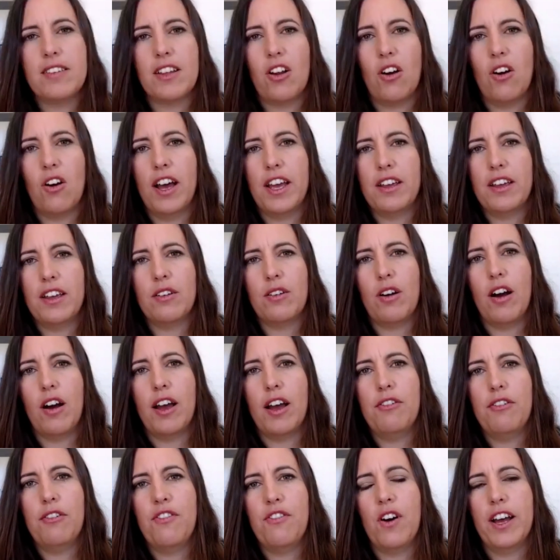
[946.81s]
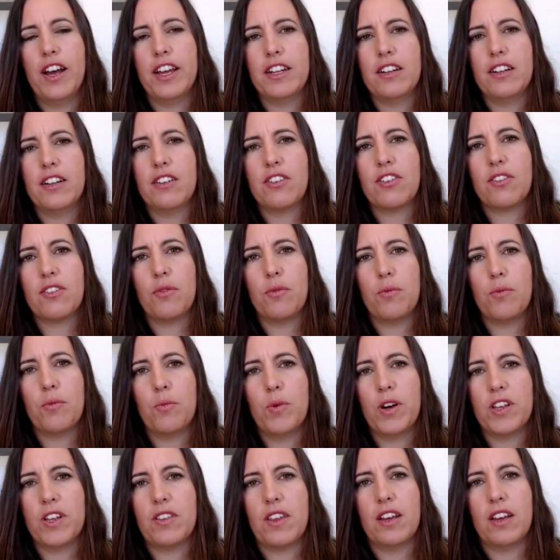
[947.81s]
that I find
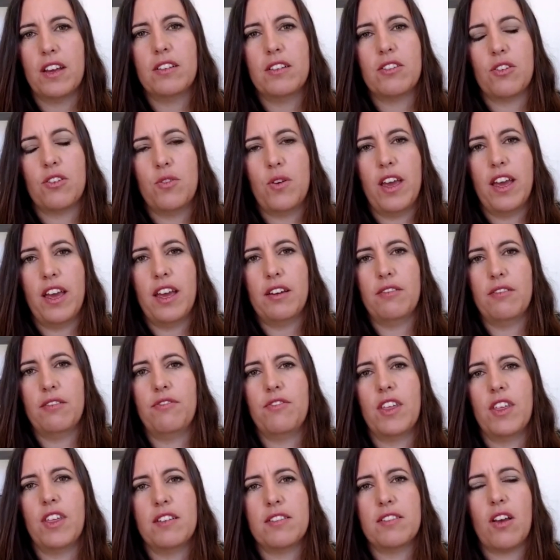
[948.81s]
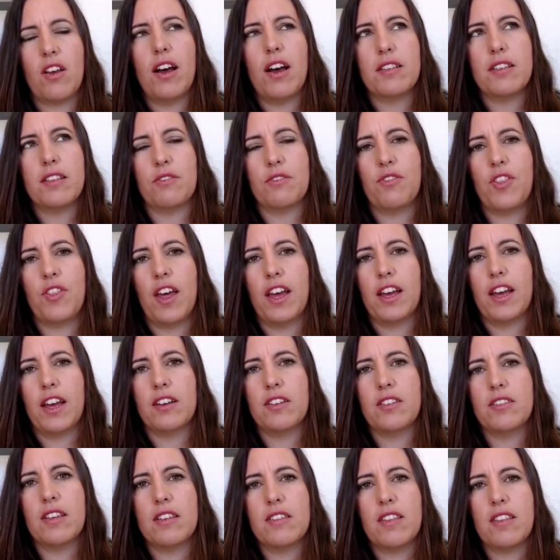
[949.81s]
with kids who have these kinds of
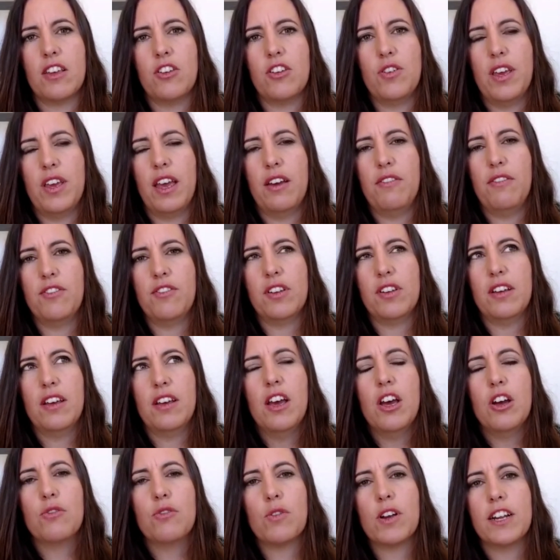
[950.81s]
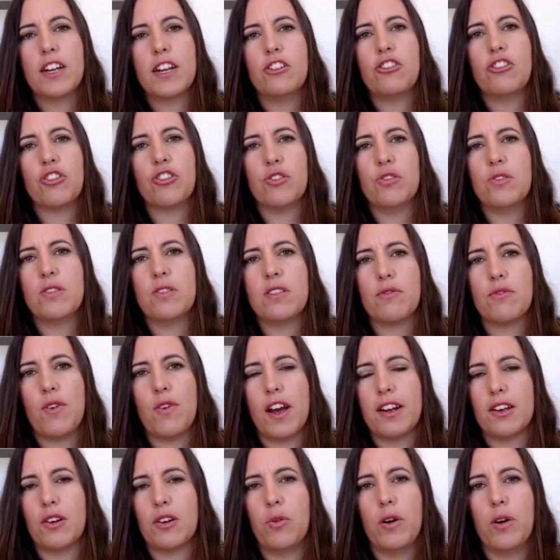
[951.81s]
things is that you have to really choose the
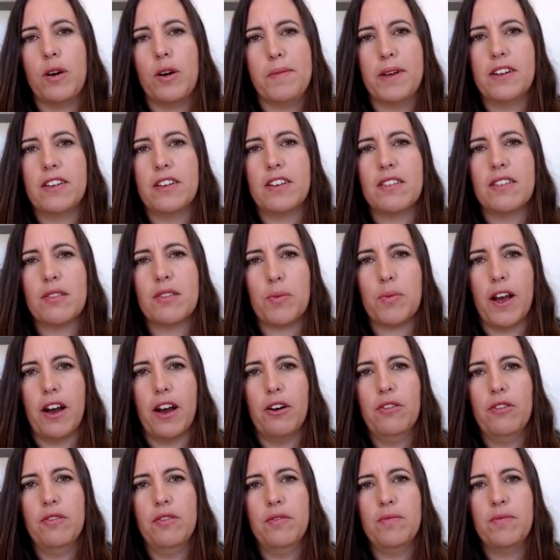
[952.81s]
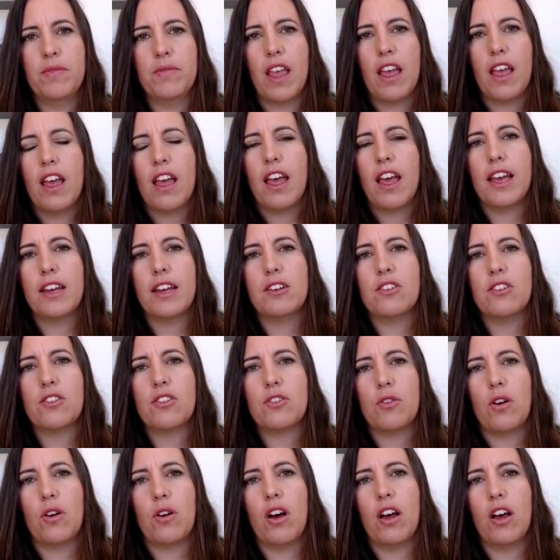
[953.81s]
right equipment as well. Yes. And
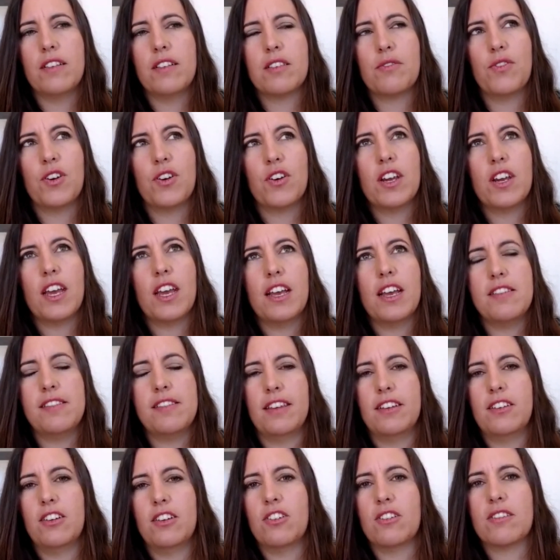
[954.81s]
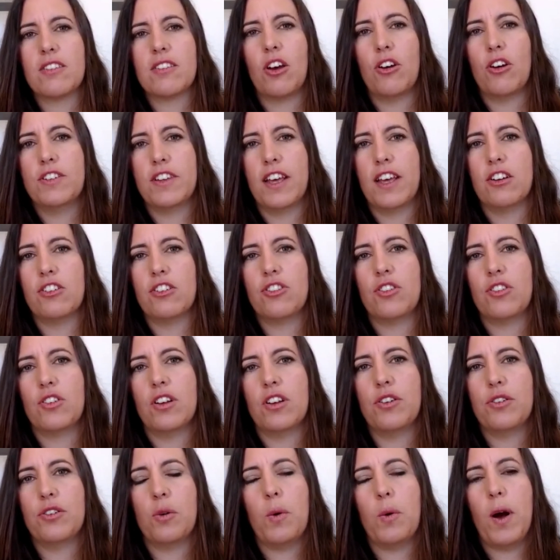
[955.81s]
it's very easy to just go down to your
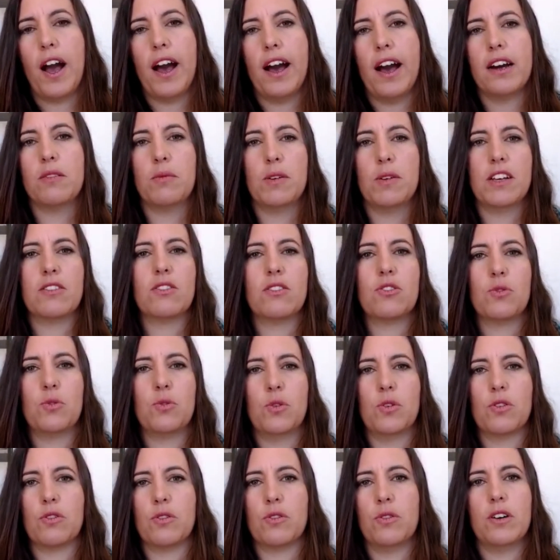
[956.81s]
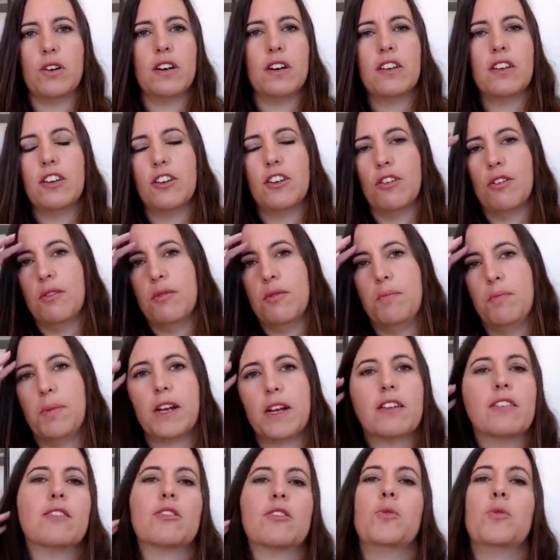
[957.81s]
local hardware store or,
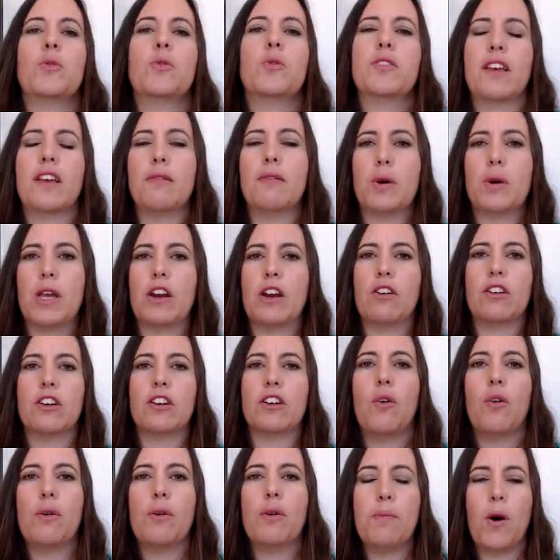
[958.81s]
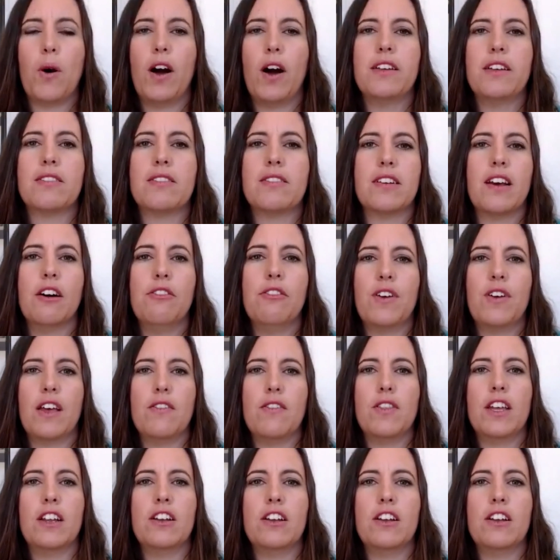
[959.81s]
big store somewhere and go and buy stuff. And